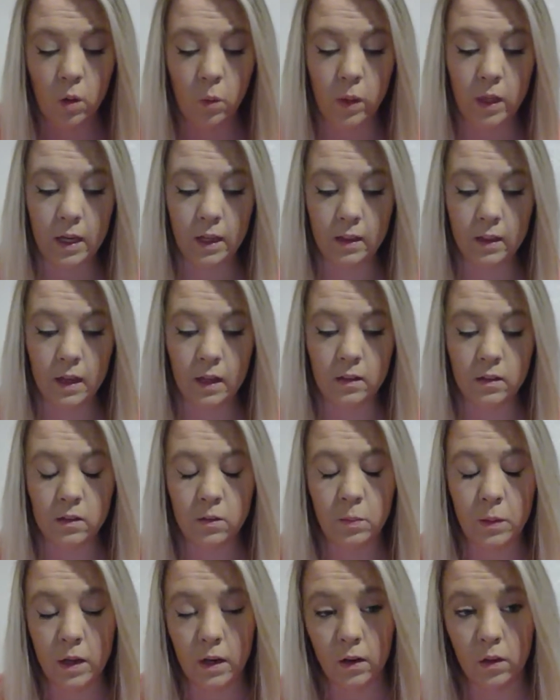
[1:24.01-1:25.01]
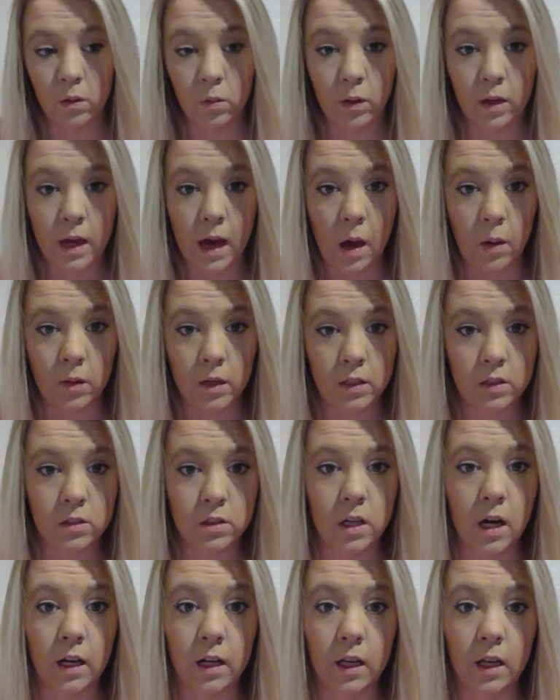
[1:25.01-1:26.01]
we can then spend 3 hours
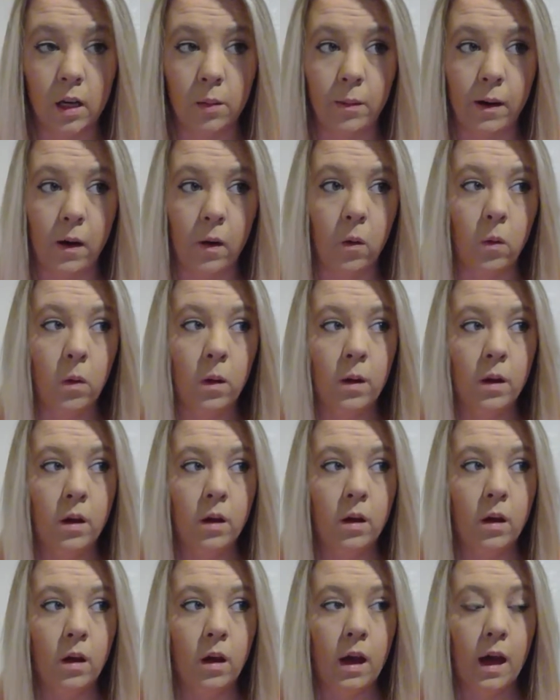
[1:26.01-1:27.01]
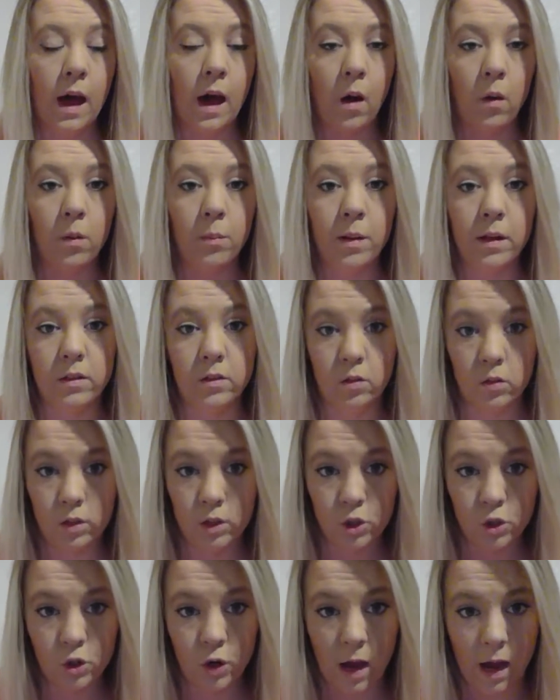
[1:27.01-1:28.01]
talking about how a muscle
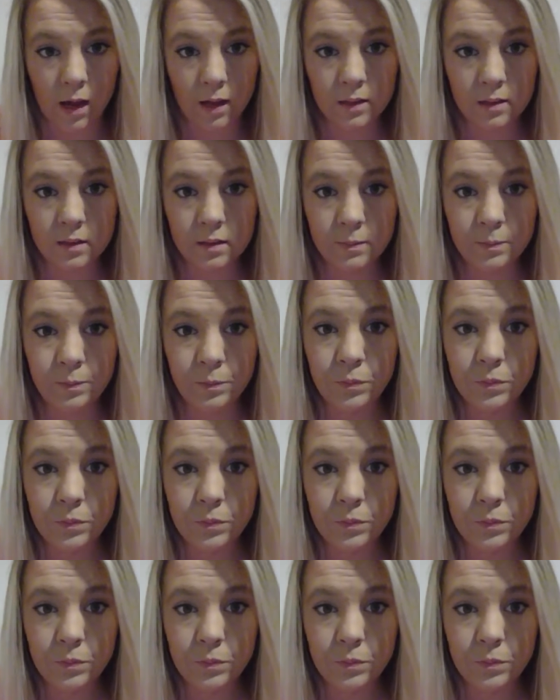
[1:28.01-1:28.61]
contracts.